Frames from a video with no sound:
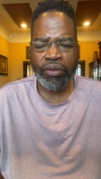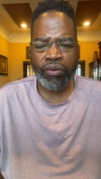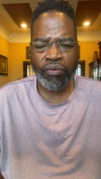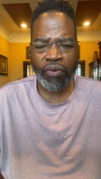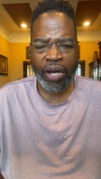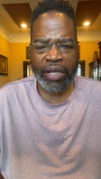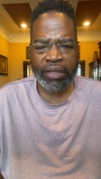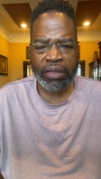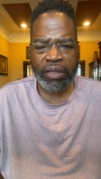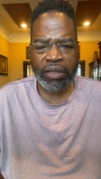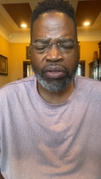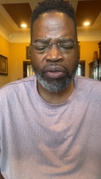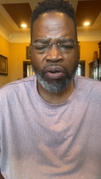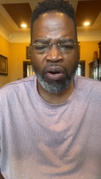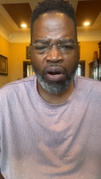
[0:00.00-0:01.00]
to rest in
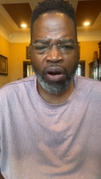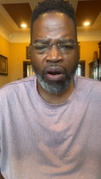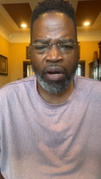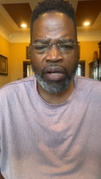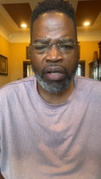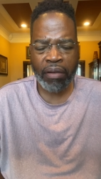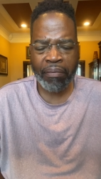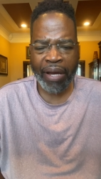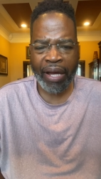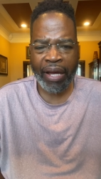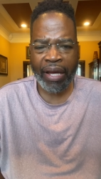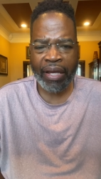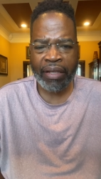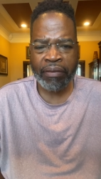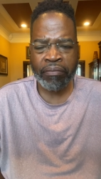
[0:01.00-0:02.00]
your heart and
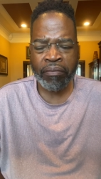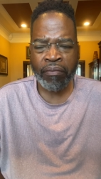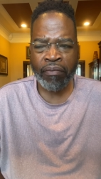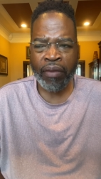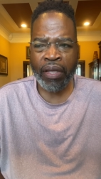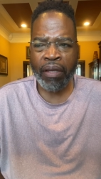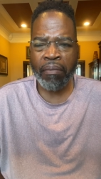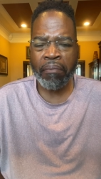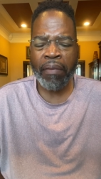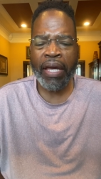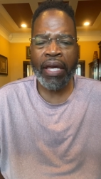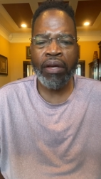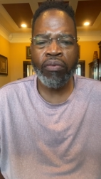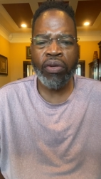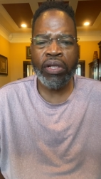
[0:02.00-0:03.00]
mind.
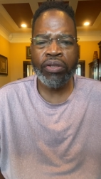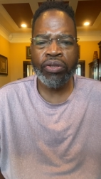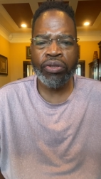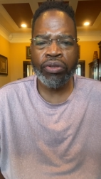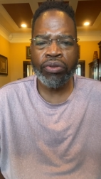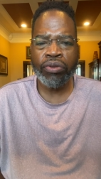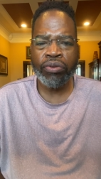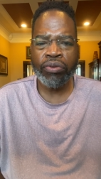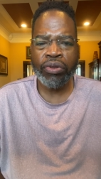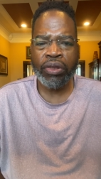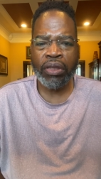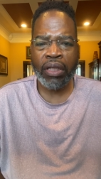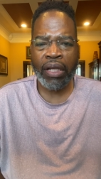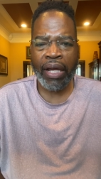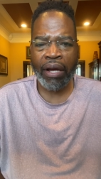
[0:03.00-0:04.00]
May we choose
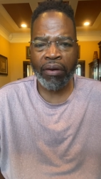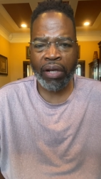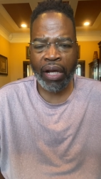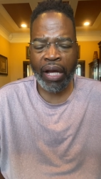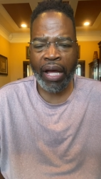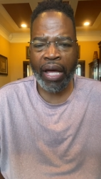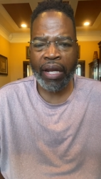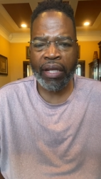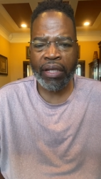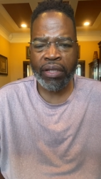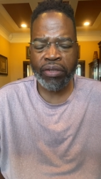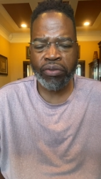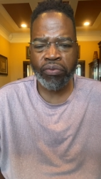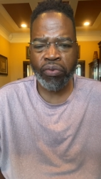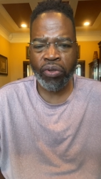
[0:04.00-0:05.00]
to allow God and
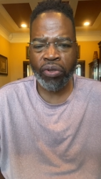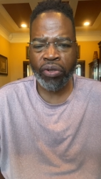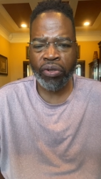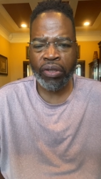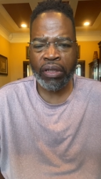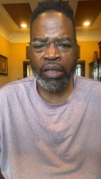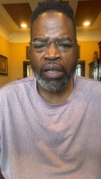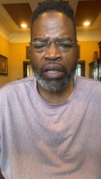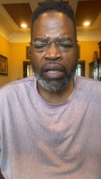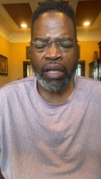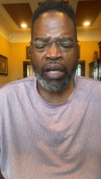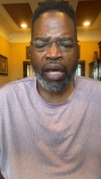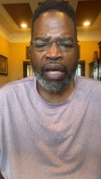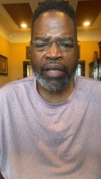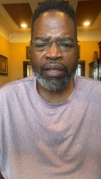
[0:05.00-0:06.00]
his word
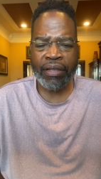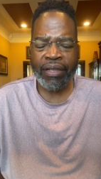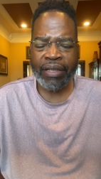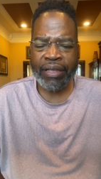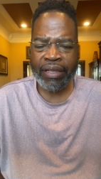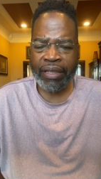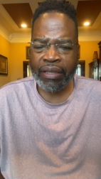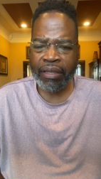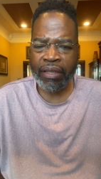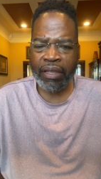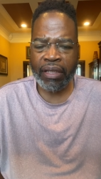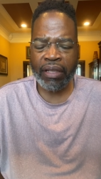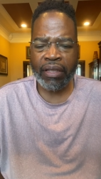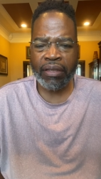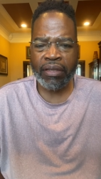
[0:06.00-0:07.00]
and the good
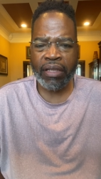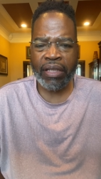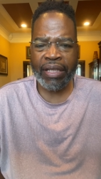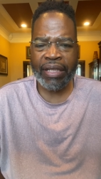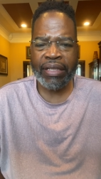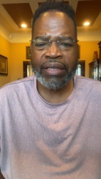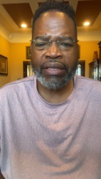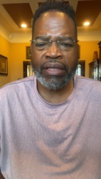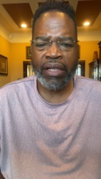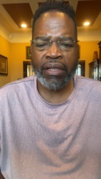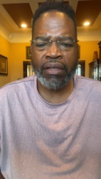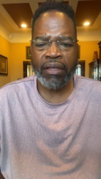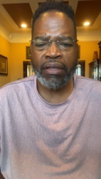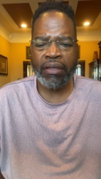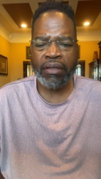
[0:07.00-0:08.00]
things and his
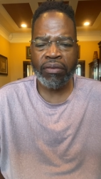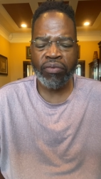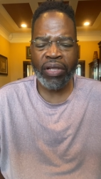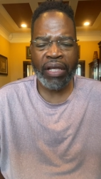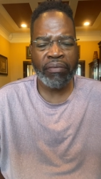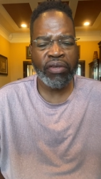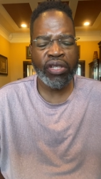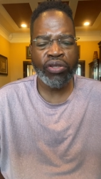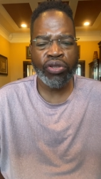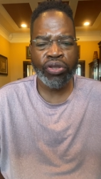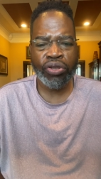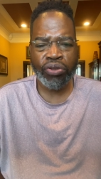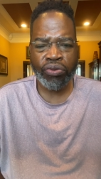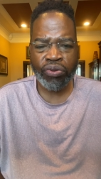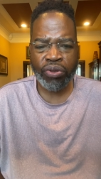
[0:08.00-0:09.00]
goodness. Let me
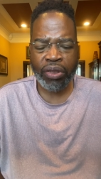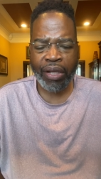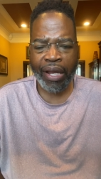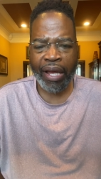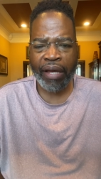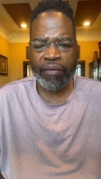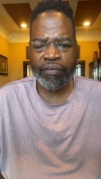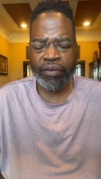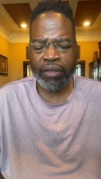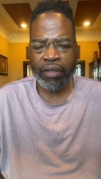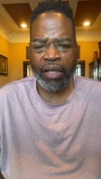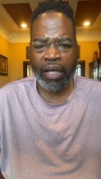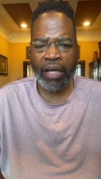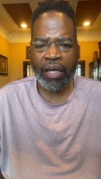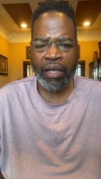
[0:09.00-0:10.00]
choose life
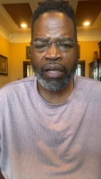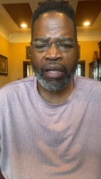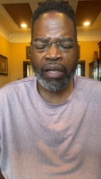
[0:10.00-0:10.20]
today